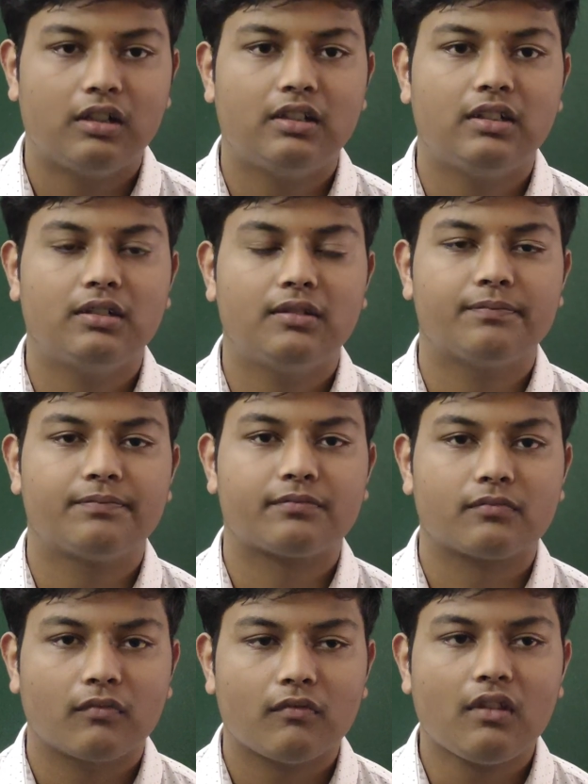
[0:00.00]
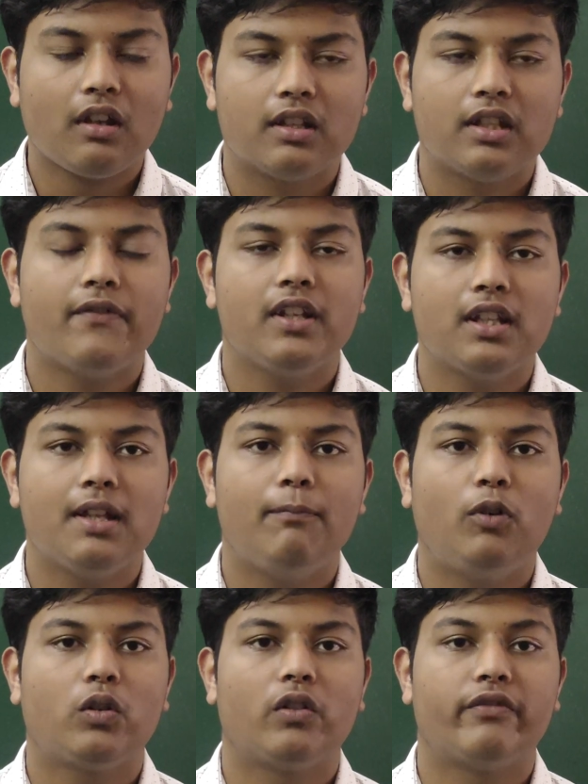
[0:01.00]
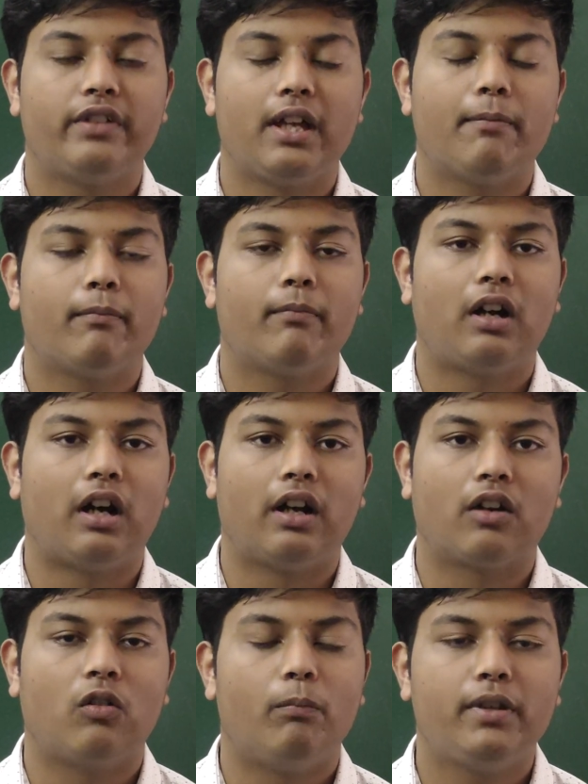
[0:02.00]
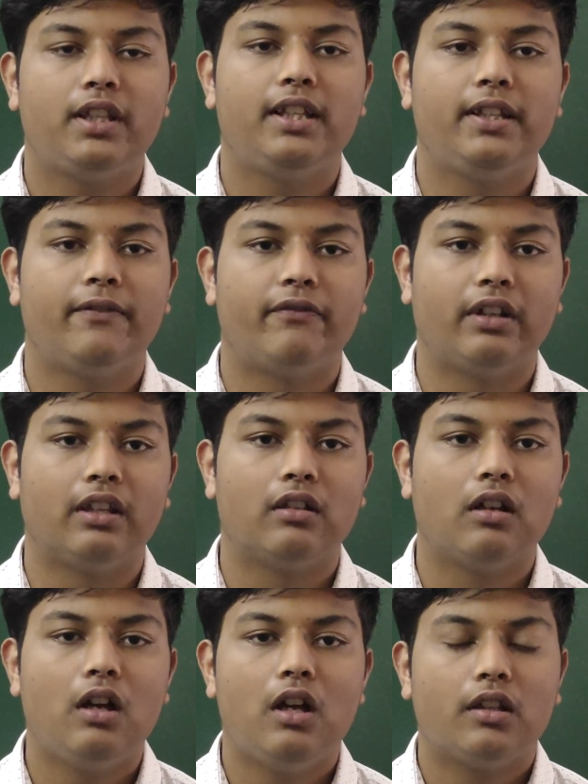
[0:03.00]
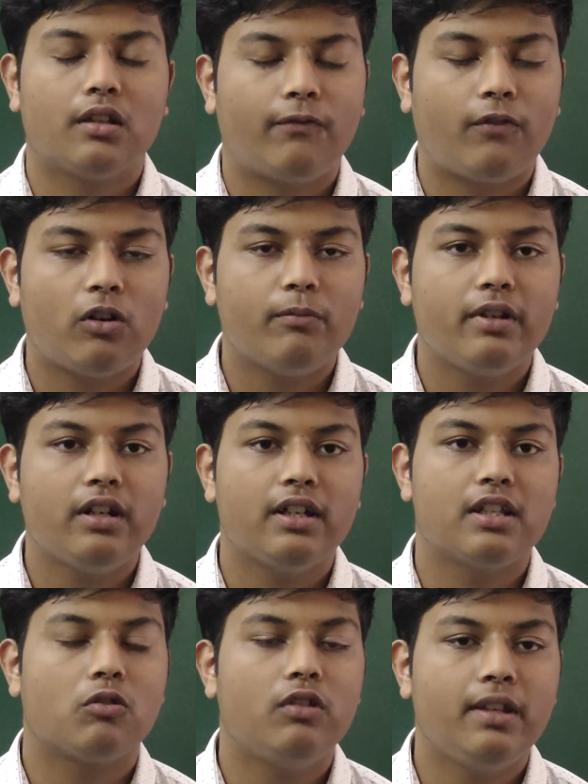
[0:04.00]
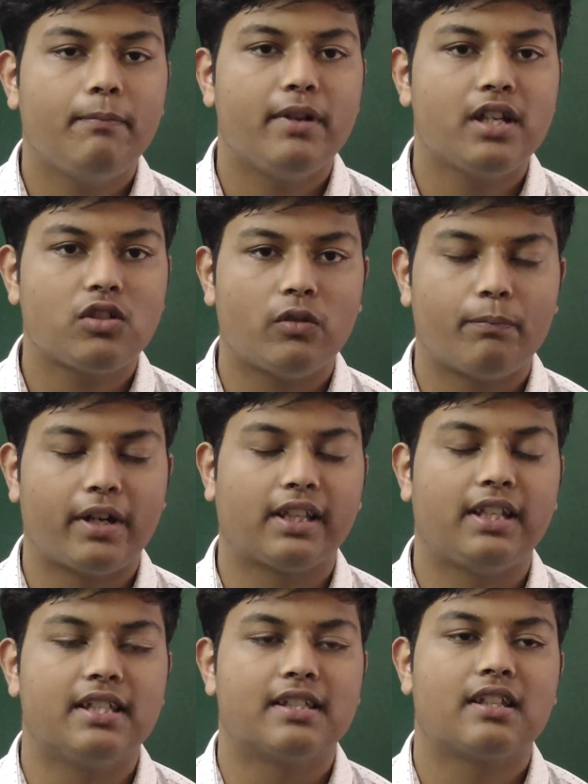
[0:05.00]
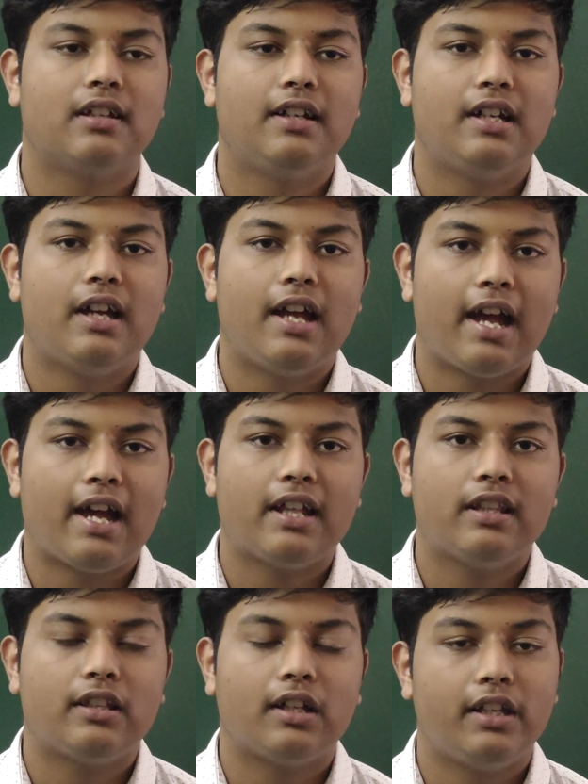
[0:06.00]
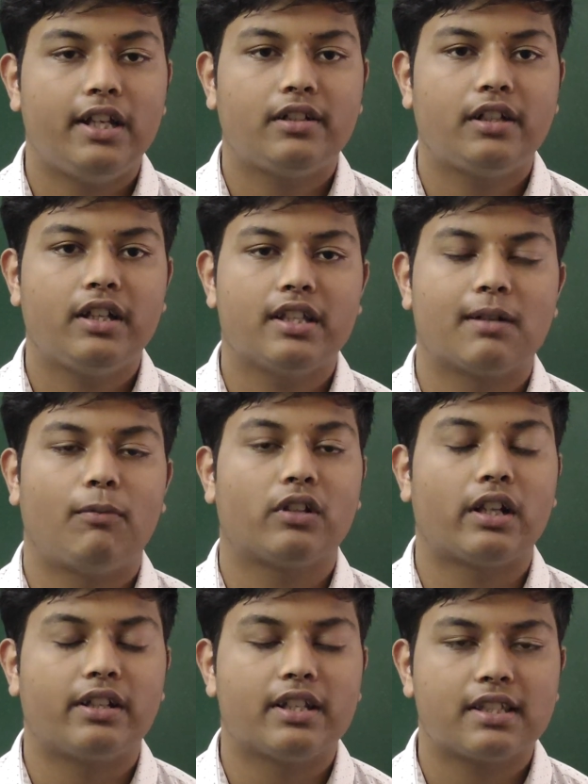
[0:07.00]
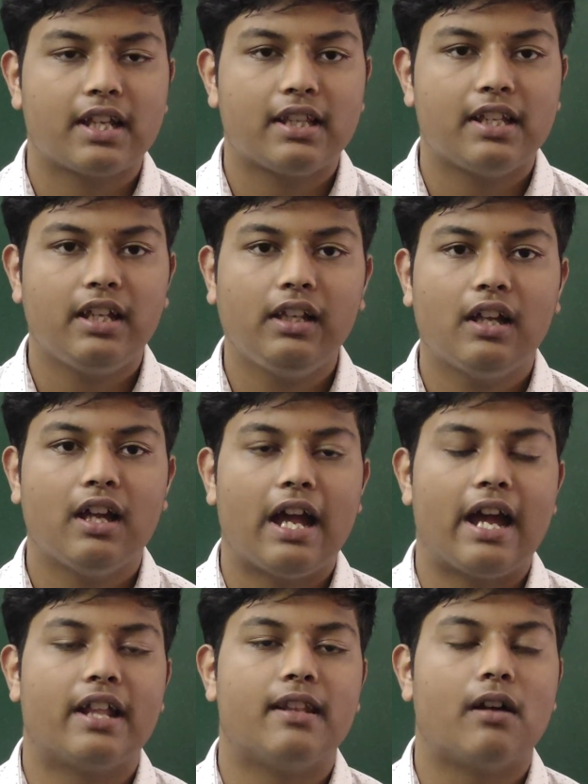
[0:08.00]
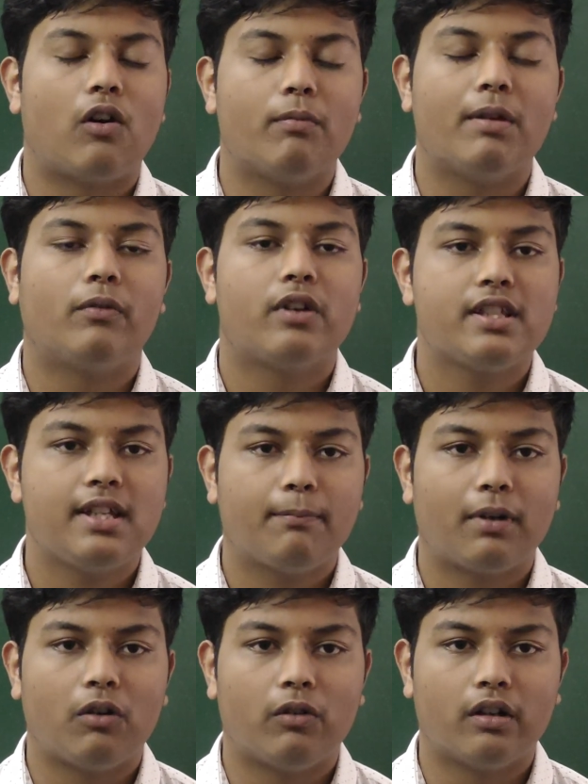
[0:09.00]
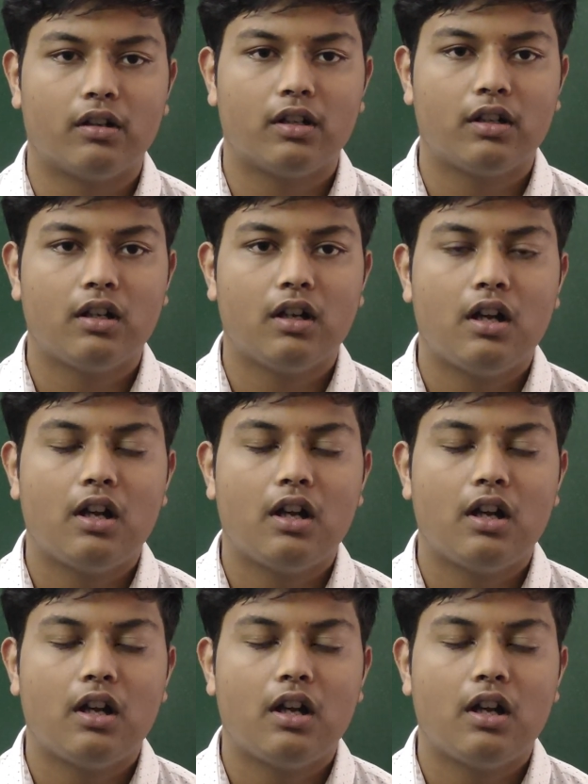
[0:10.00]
Definitely, both of them are completely different. The former is solely based on practice, and the latter is about understanding and our memorizing power.